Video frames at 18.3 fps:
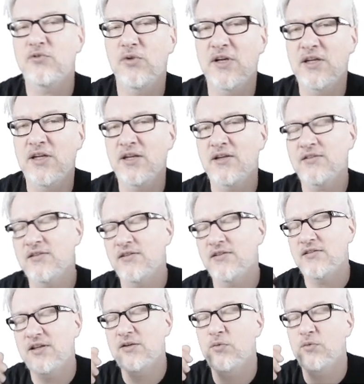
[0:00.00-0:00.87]
that was
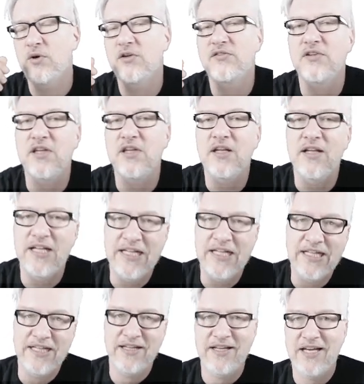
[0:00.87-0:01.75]
the
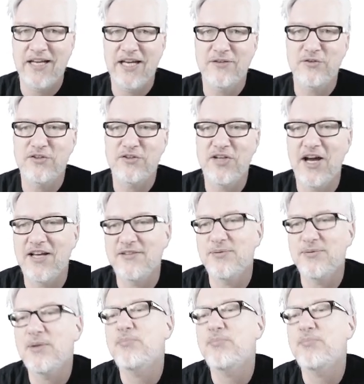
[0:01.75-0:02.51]
advertisement part,